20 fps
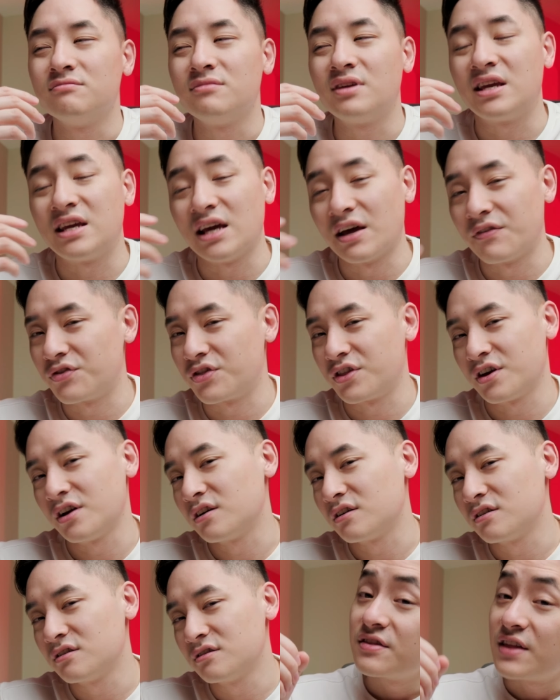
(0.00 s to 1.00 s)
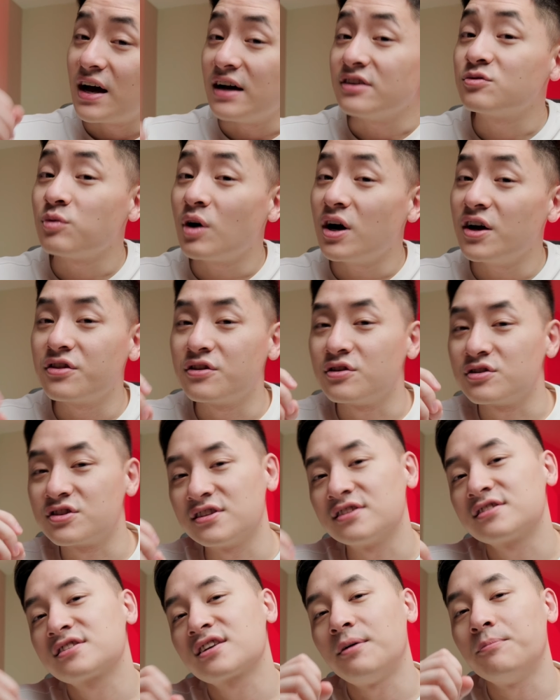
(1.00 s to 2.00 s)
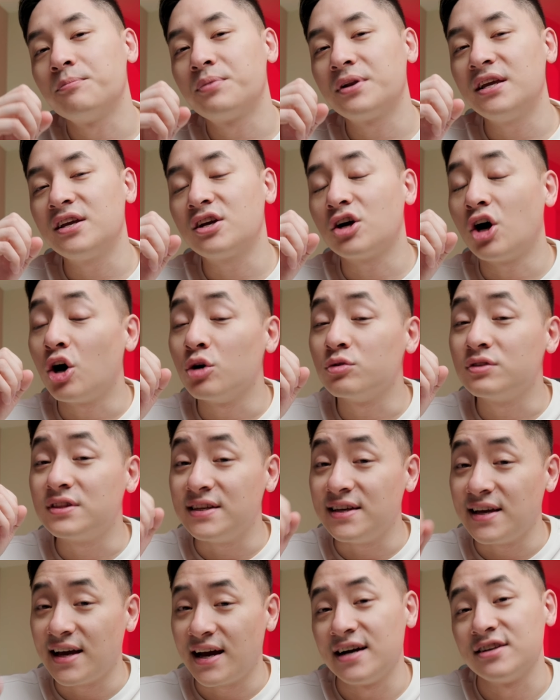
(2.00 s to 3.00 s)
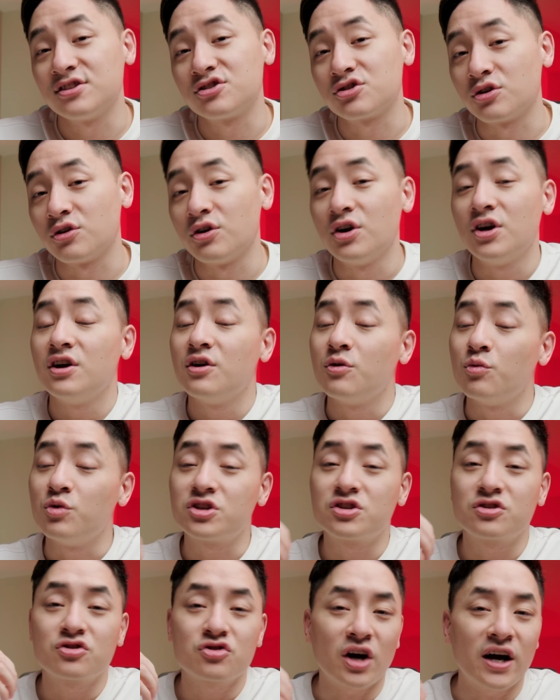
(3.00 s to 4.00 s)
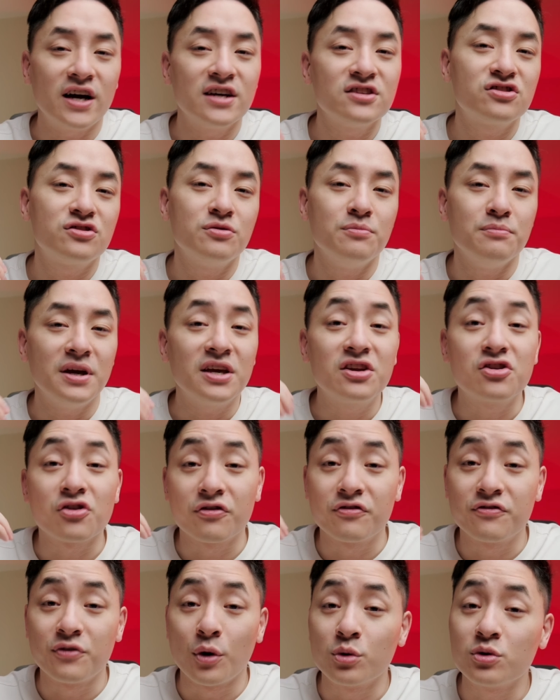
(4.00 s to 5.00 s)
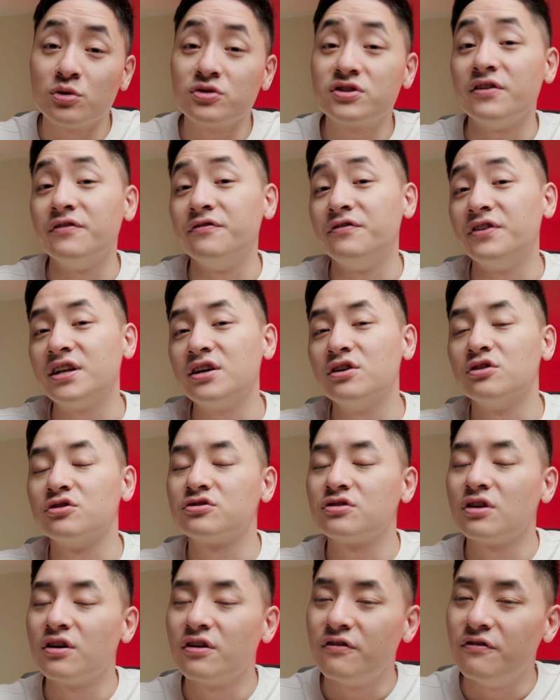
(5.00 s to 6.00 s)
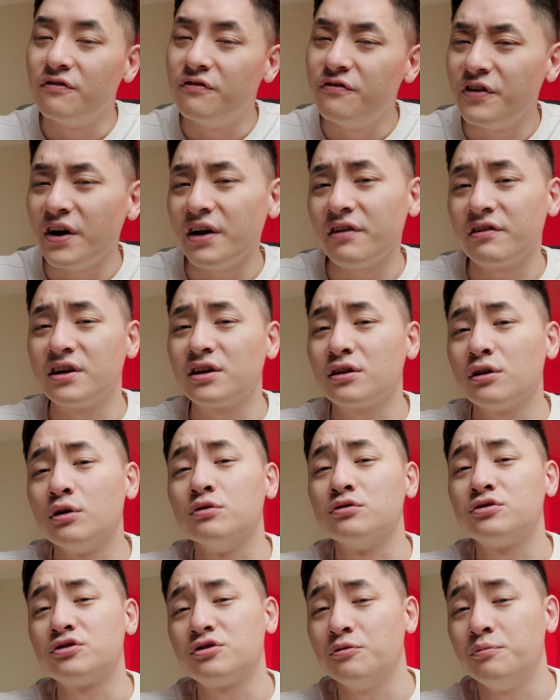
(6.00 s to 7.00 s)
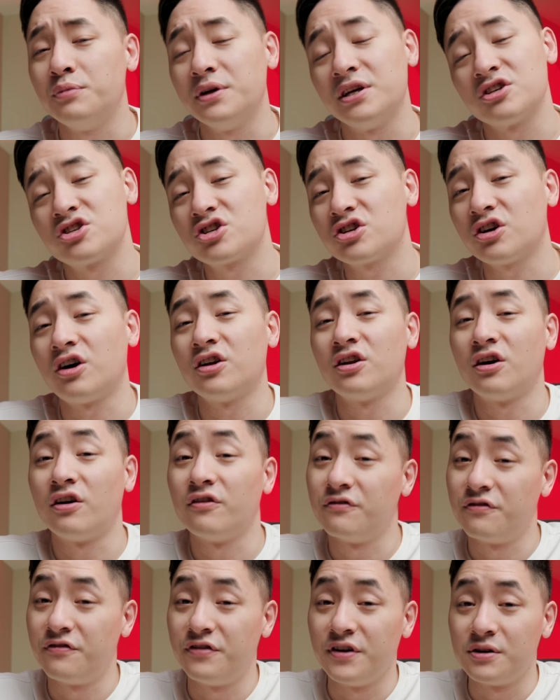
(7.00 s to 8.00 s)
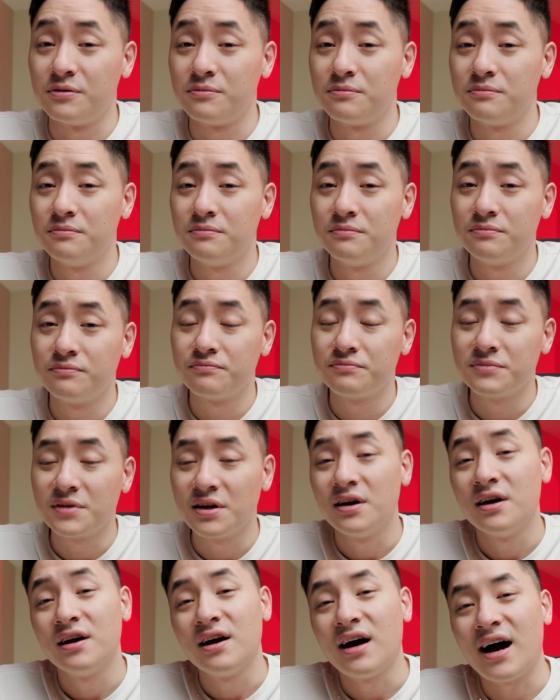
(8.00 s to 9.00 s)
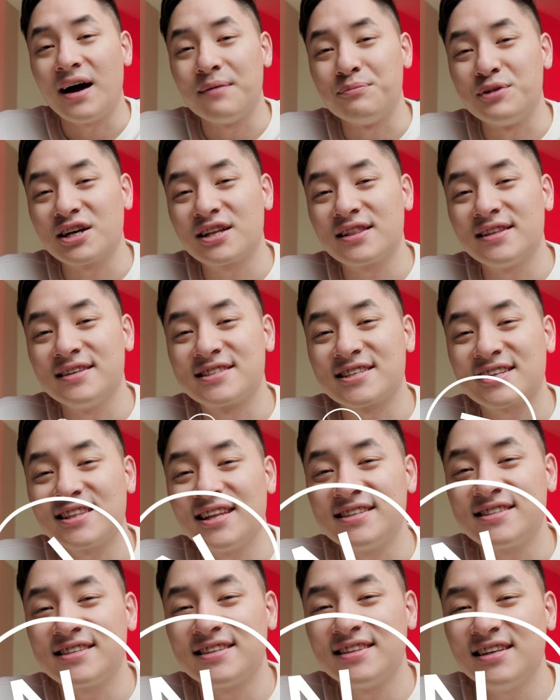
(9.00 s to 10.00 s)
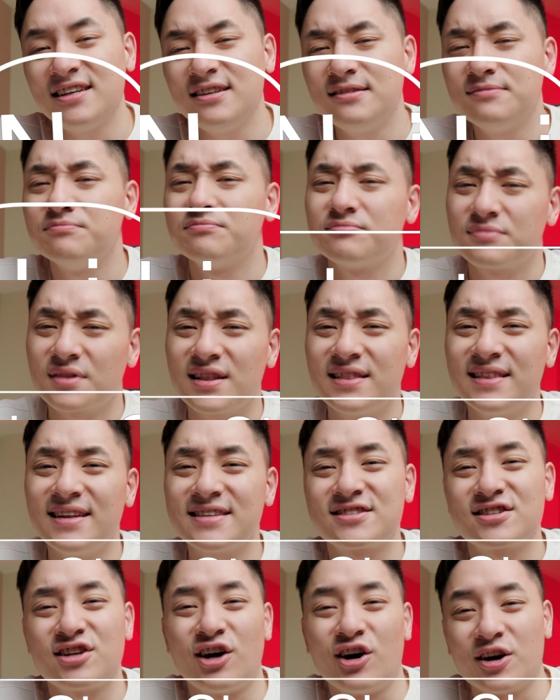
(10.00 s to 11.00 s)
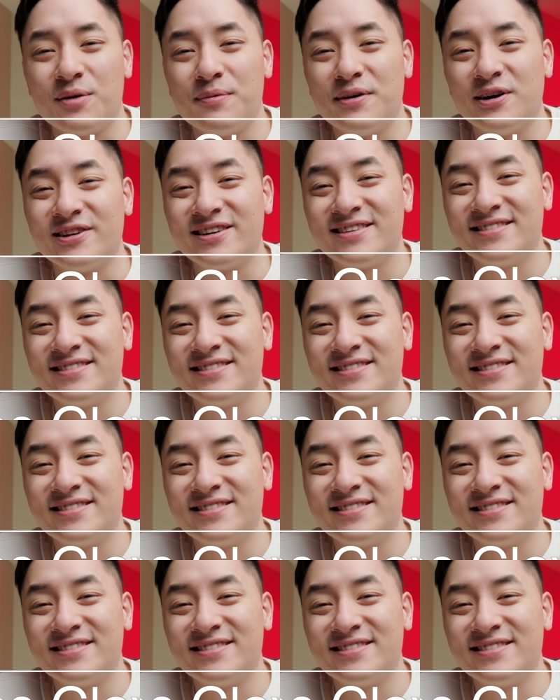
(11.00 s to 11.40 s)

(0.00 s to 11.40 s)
get there. That's why there's this company called Dehancer, which tries to make your photos and videos very close to being shot on film. I'm Nicholas Clayton Lee, let's talk about it.